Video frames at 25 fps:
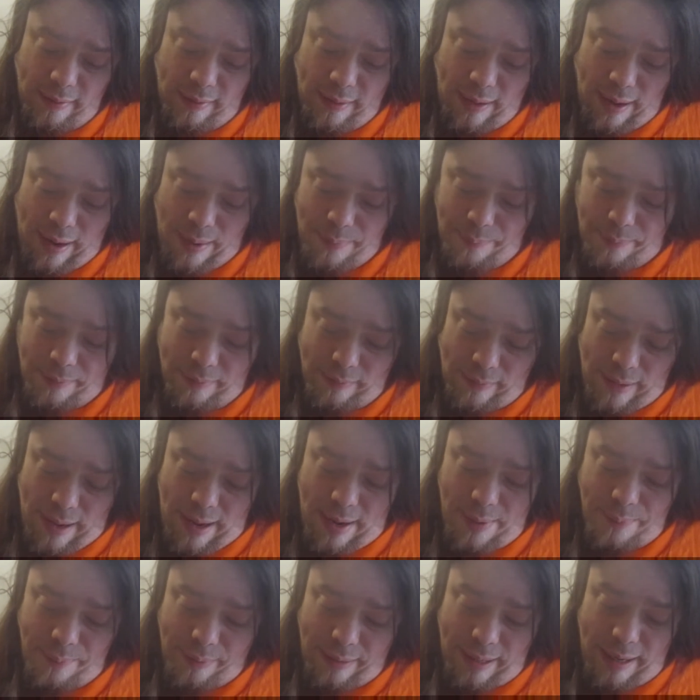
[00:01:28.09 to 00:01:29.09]
I'm
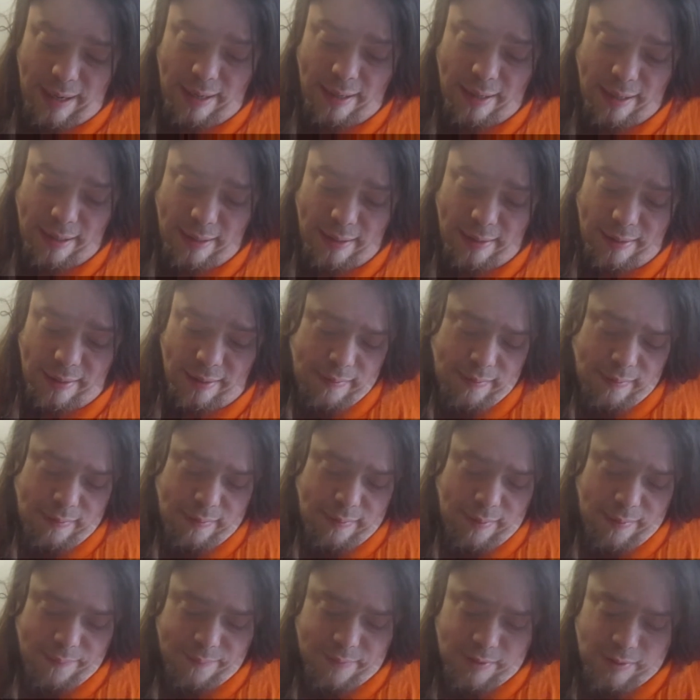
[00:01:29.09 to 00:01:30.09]
glad I'm getting it.
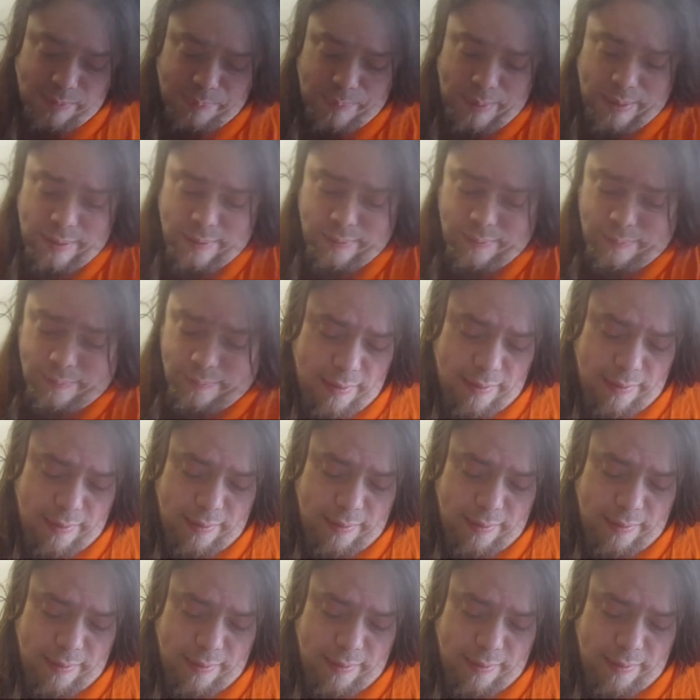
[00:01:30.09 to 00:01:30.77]
I've just been